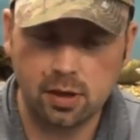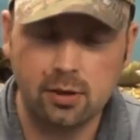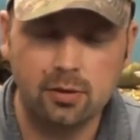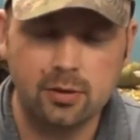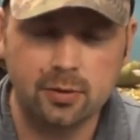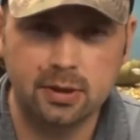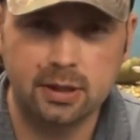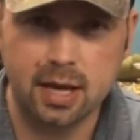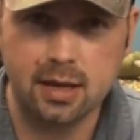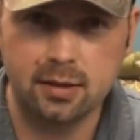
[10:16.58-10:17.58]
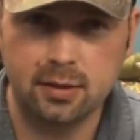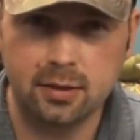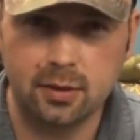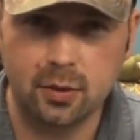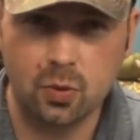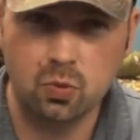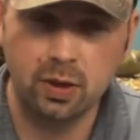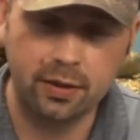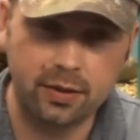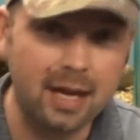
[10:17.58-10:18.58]
I also intend,
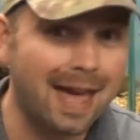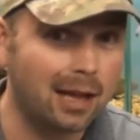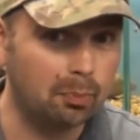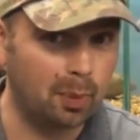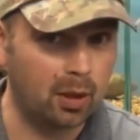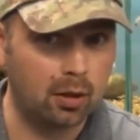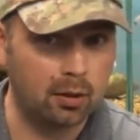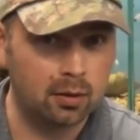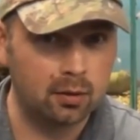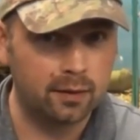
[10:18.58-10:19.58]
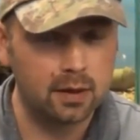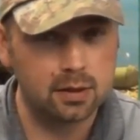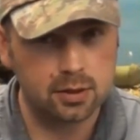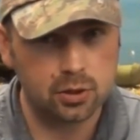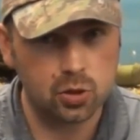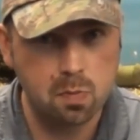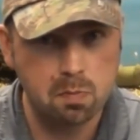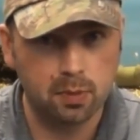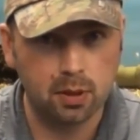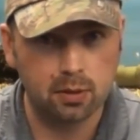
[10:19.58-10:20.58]
with the help of
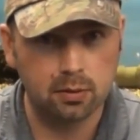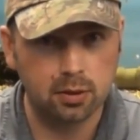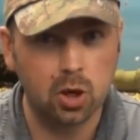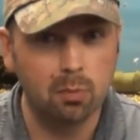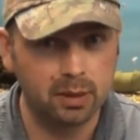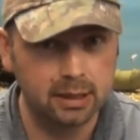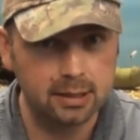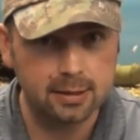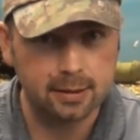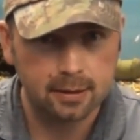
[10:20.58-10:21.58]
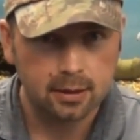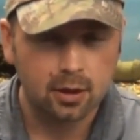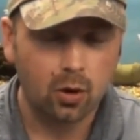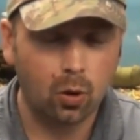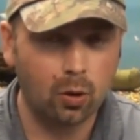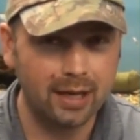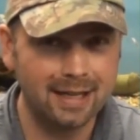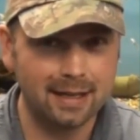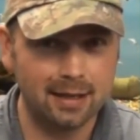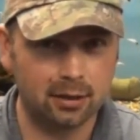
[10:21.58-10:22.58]
some companies, or
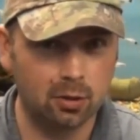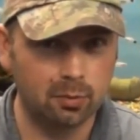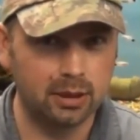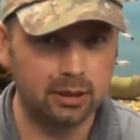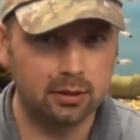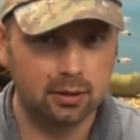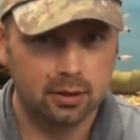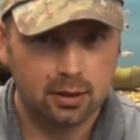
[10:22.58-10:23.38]
a company,